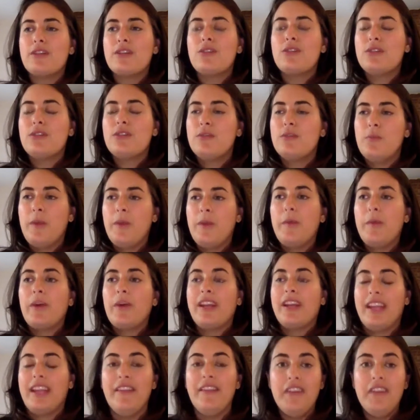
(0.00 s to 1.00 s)
we were
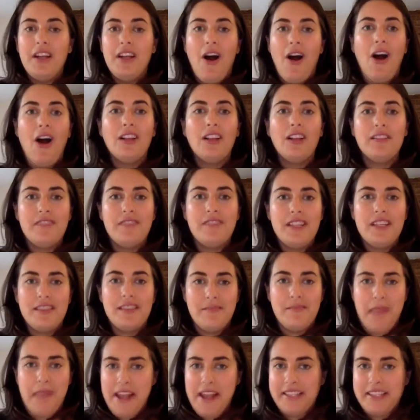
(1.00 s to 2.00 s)
given all of these
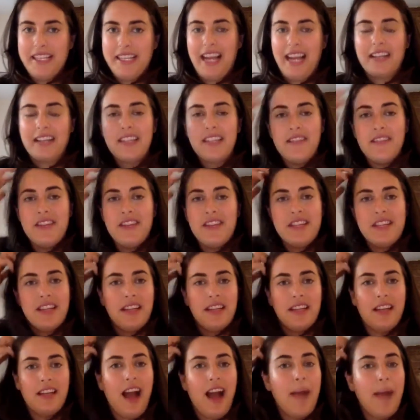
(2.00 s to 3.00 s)
amazing activities and
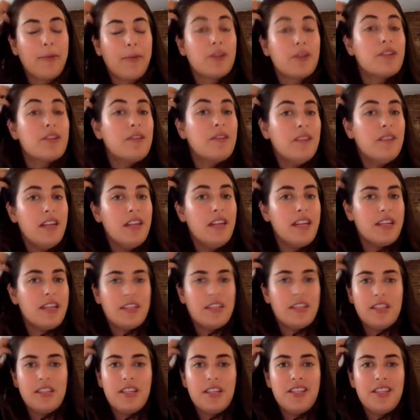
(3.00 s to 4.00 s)
opportunities
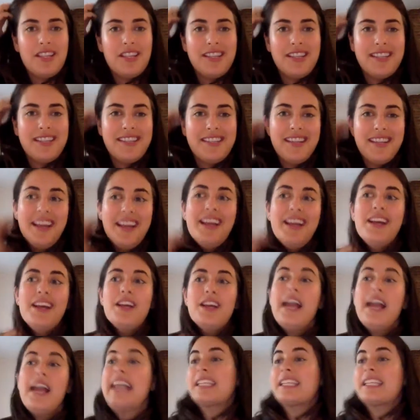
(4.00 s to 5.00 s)
to just
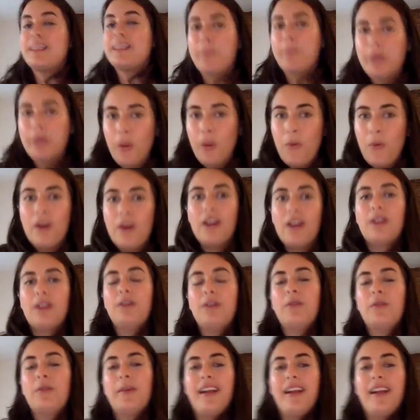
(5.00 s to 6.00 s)
explore who
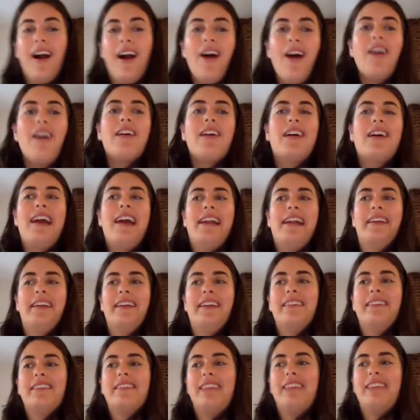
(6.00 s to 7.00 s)
we are and
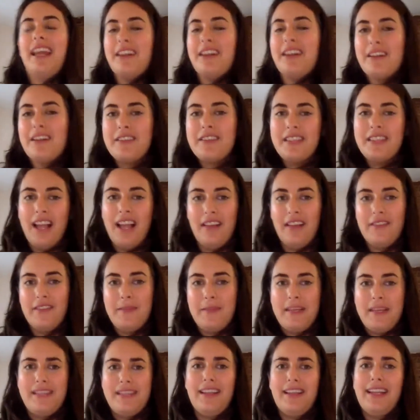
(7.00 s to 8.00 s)
let ourselves be
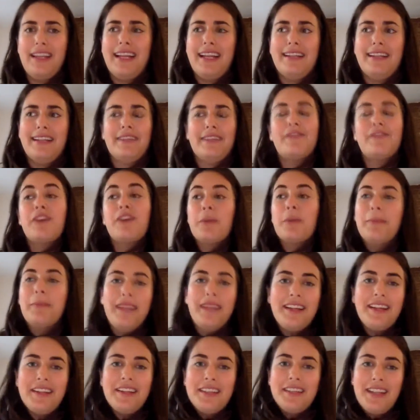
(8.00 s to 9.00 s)
silly. And for
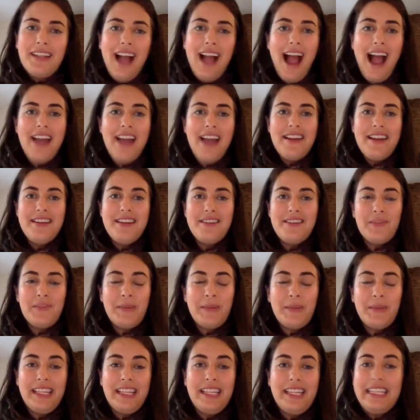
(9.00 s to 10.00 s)
me, I didn't
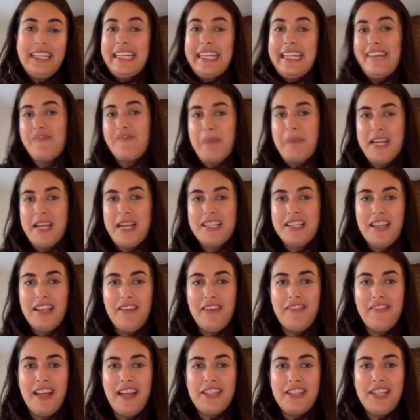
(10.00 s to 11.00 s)
really give myself
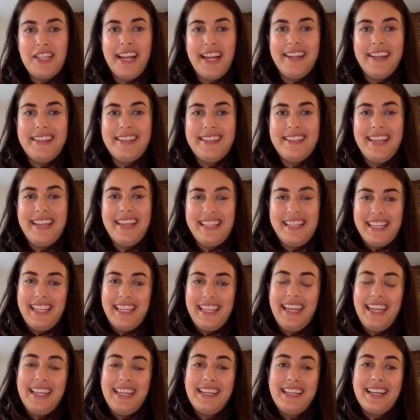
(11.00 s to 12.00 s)
that chance as a
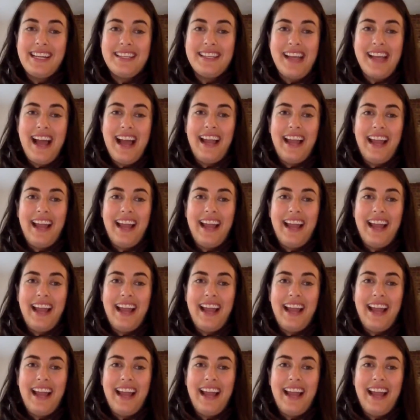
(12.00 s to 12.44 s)
kid, because I